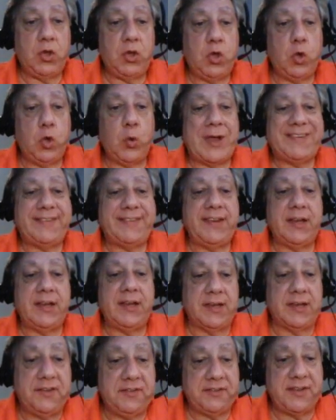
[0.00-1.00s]
You as the
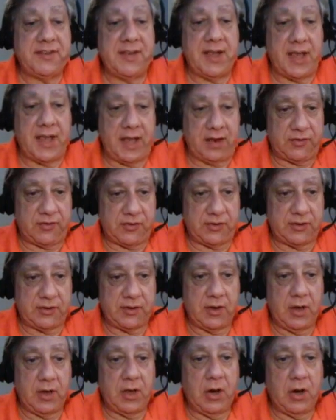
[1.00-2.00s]
listing
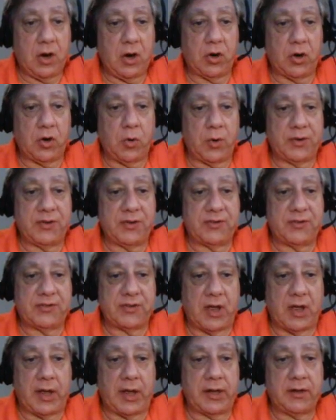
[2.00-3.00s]
agent are going to
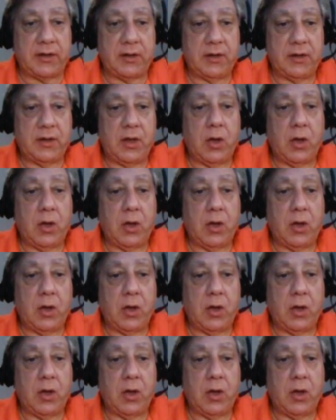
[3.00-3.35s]
sign it.